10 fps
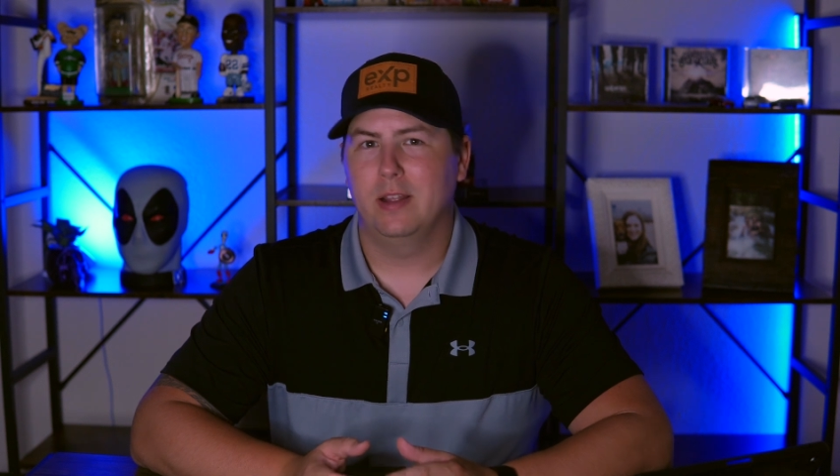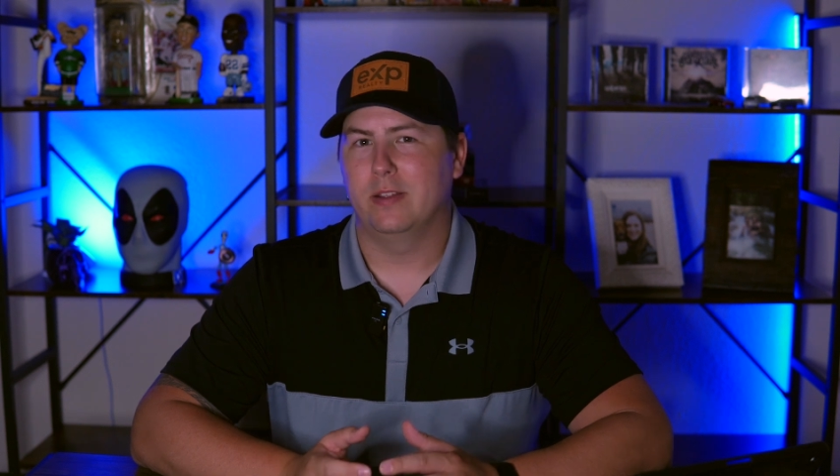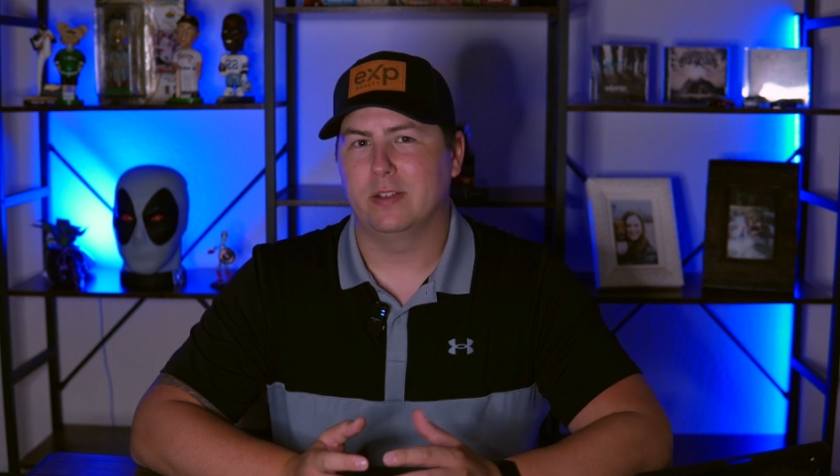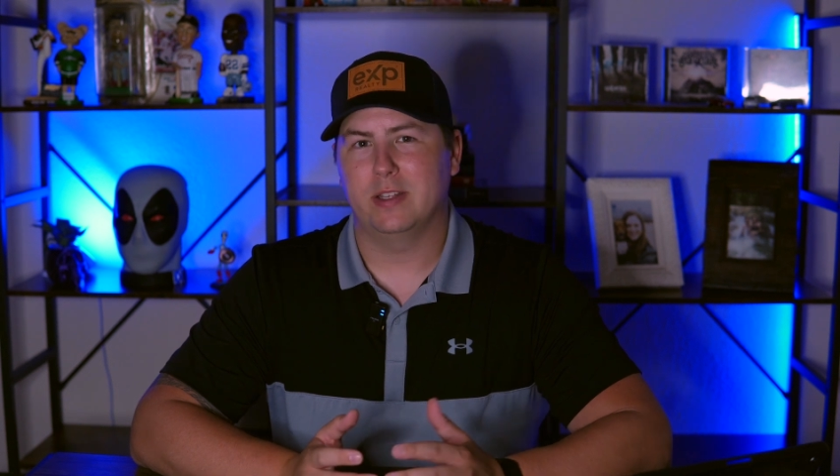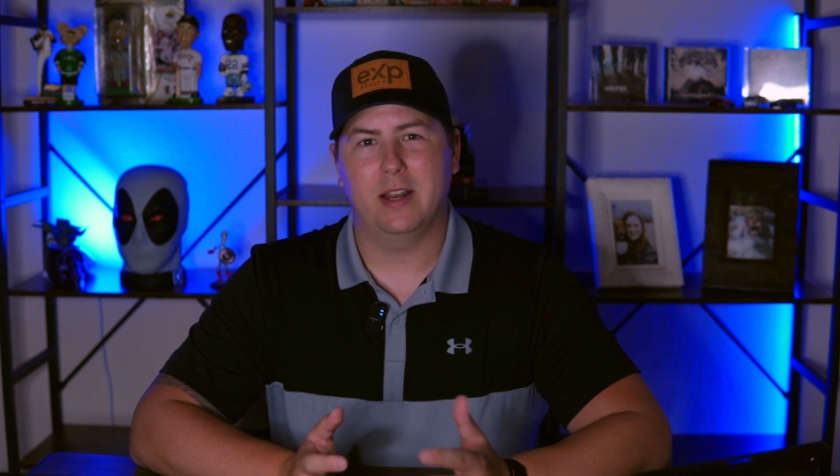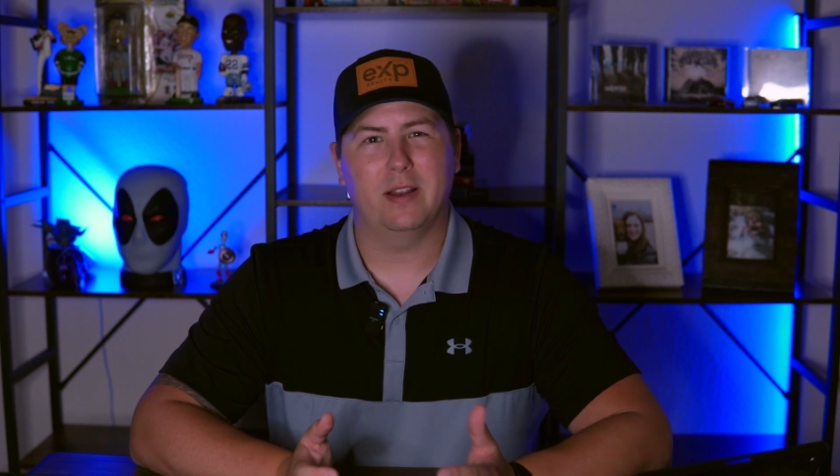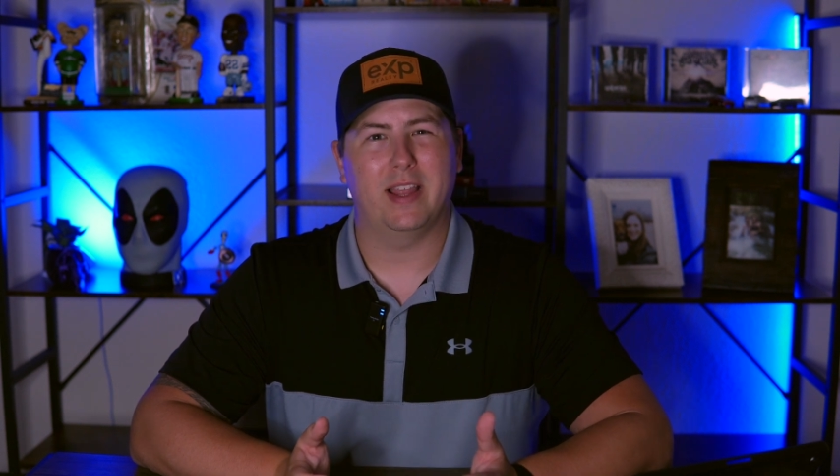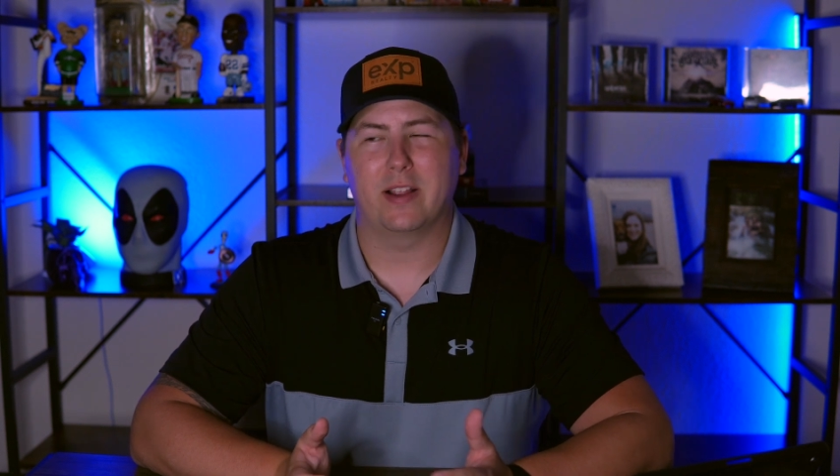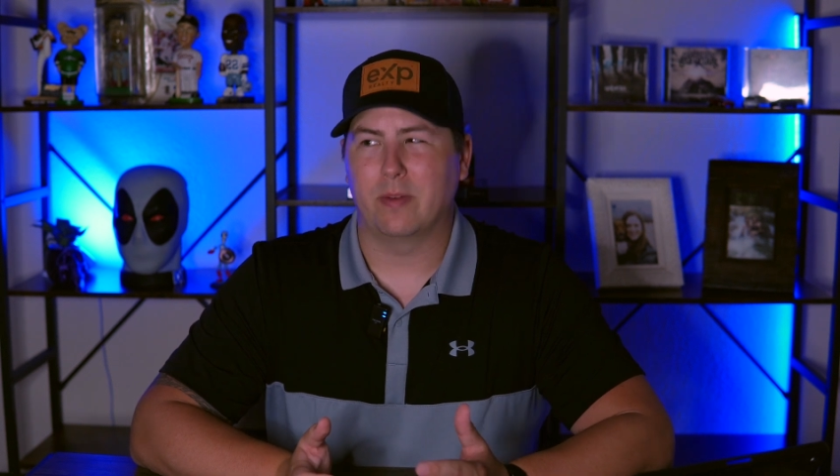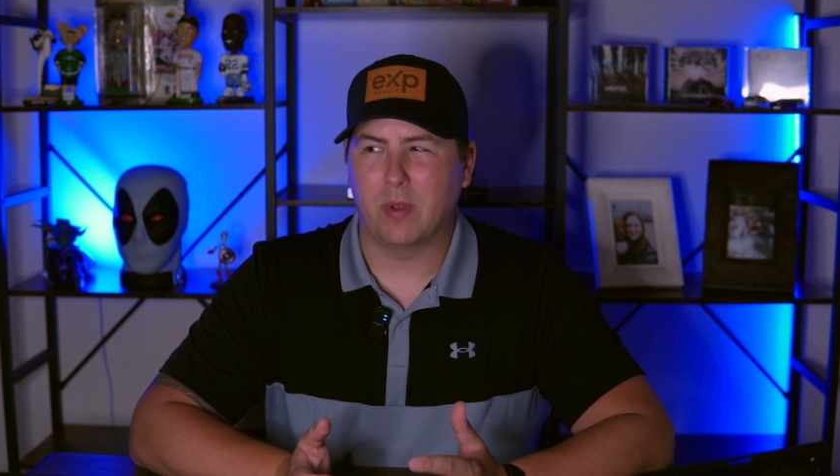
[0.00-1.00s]
There's not
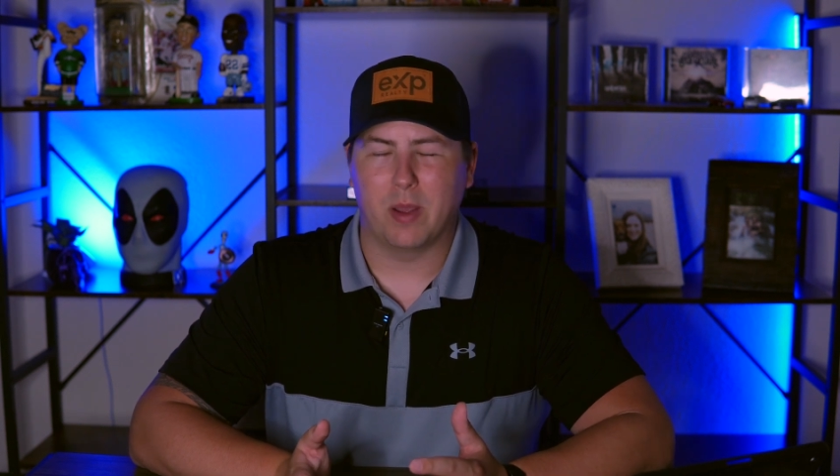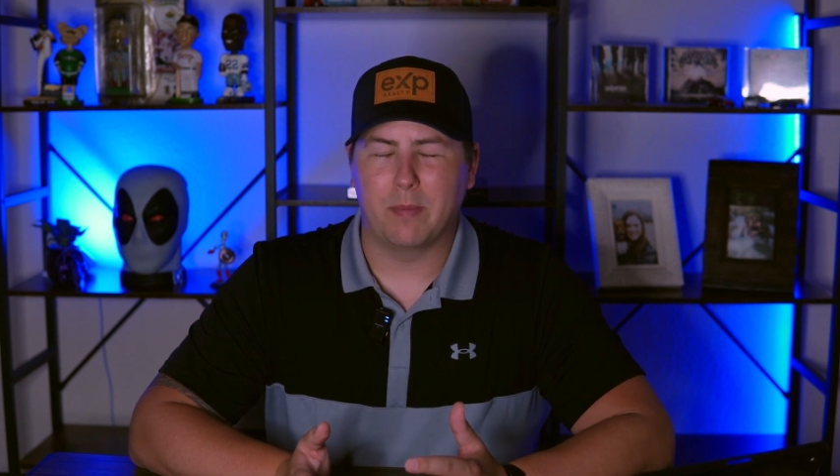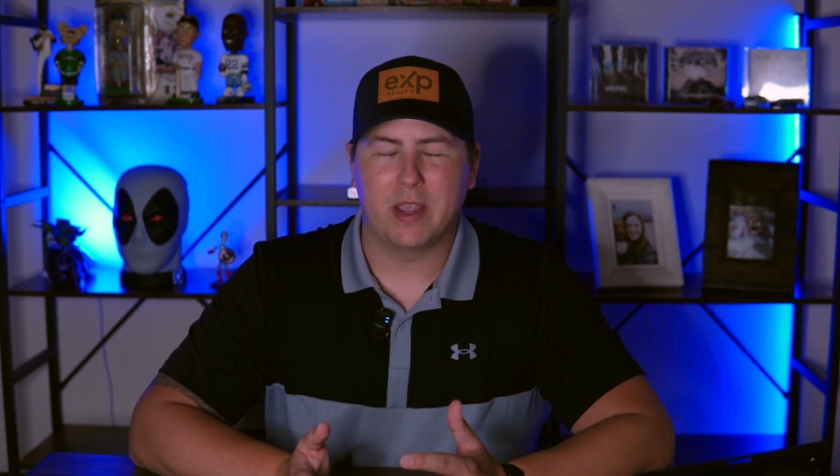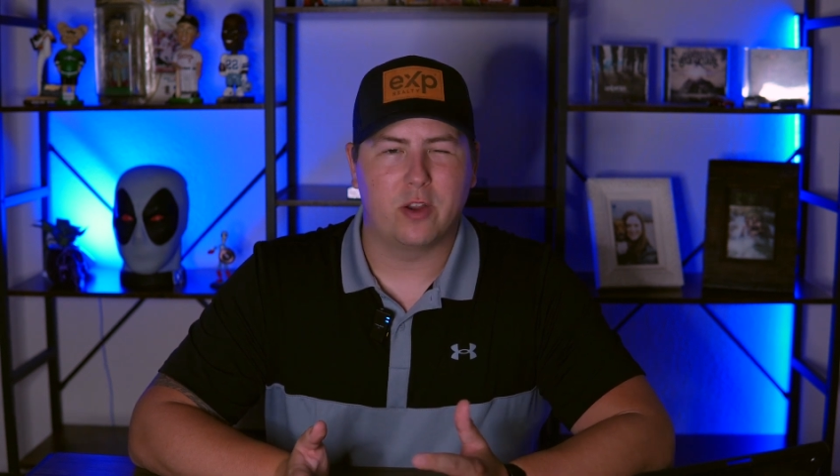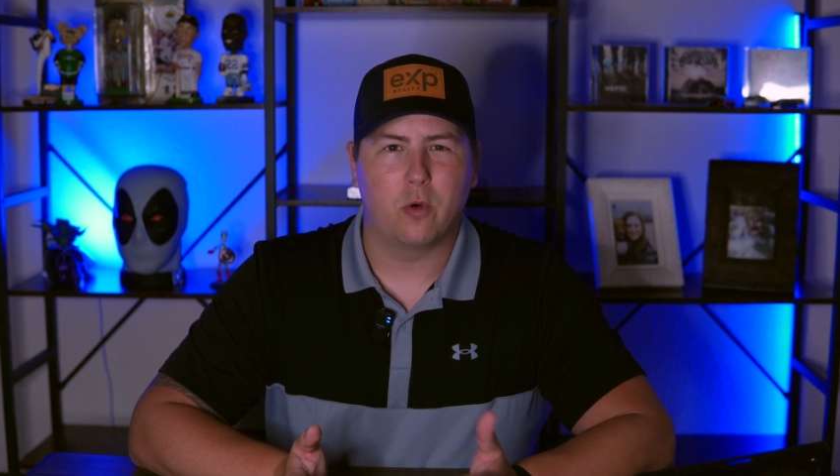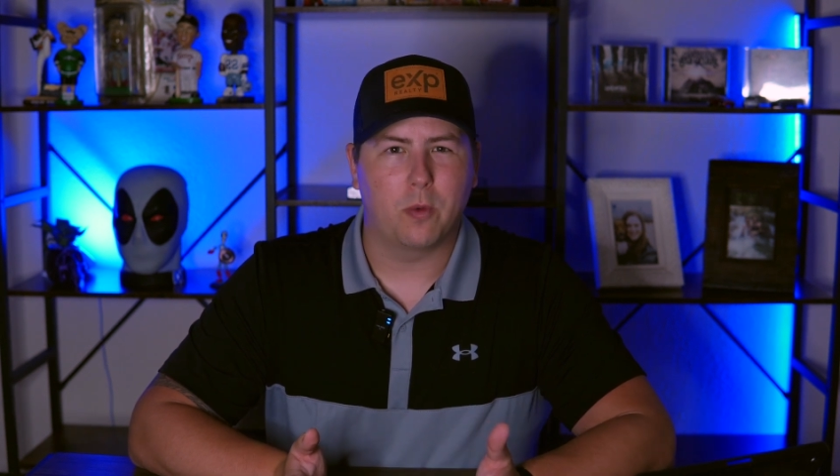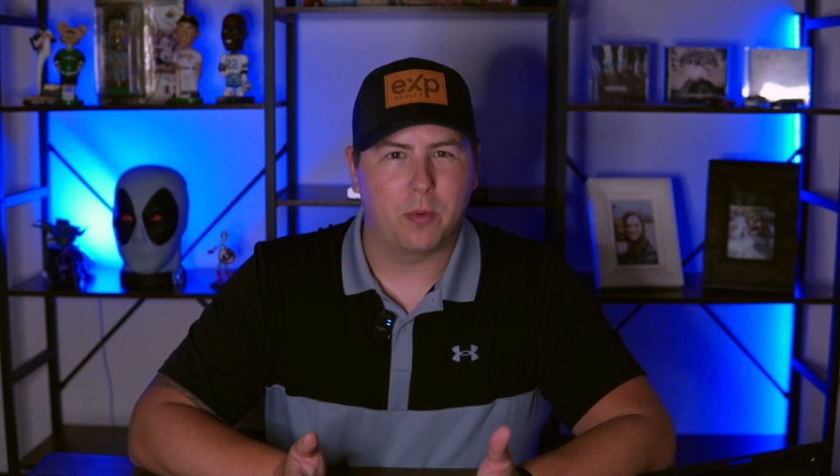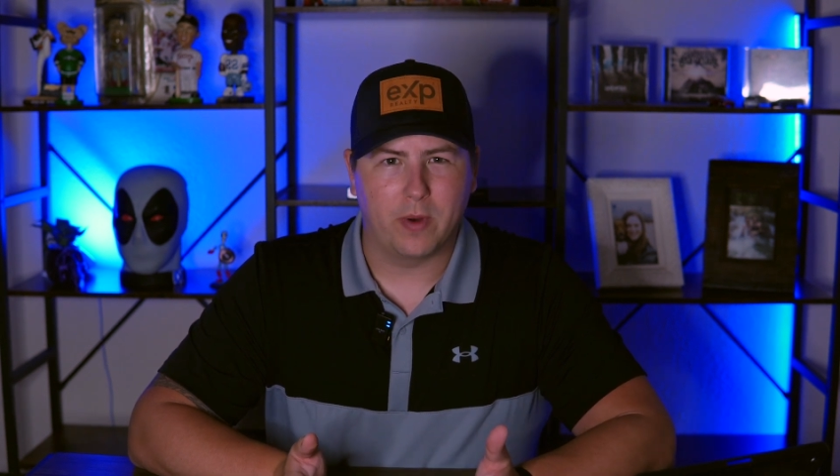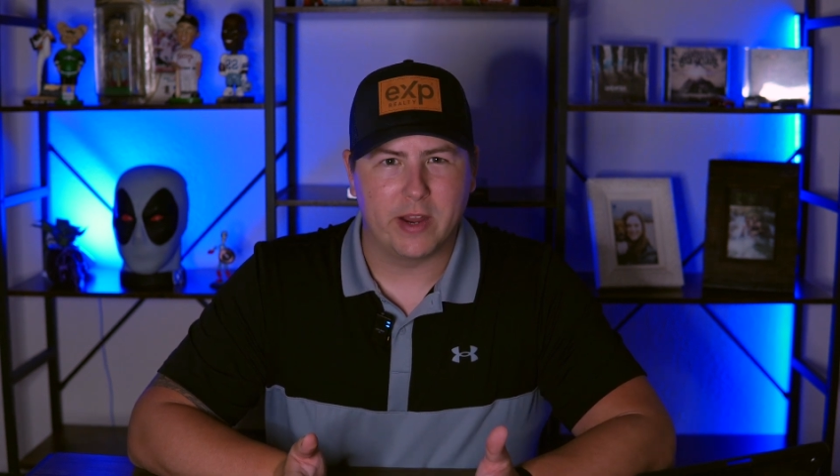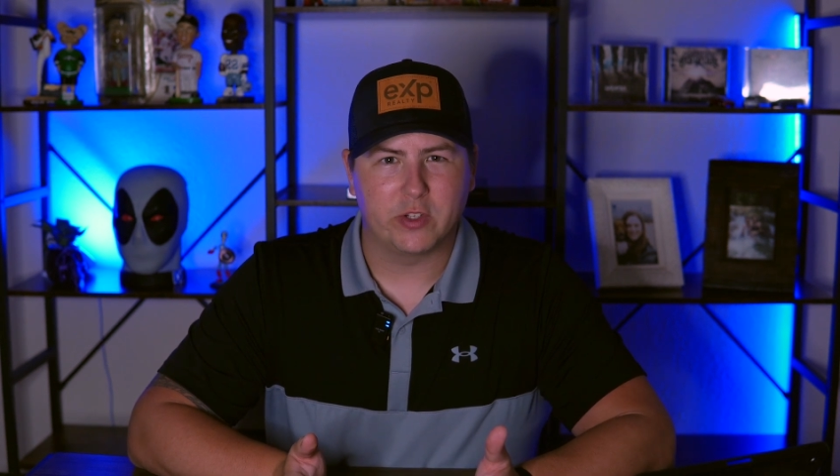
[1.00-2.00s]
like a big
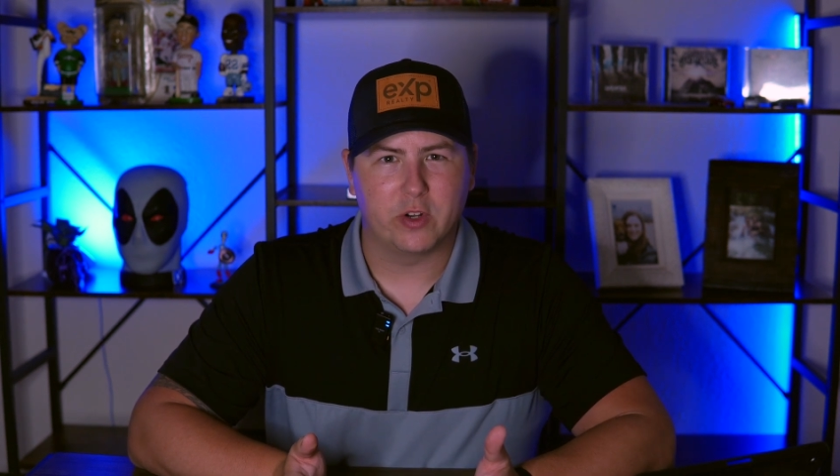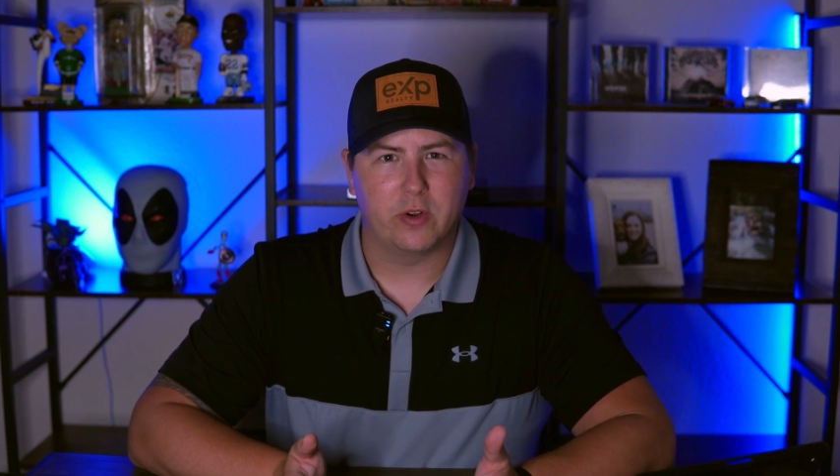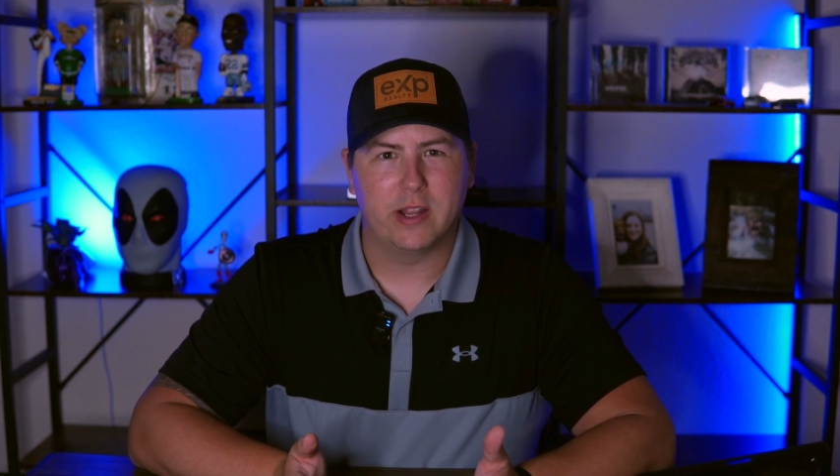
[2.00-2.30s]
corporation or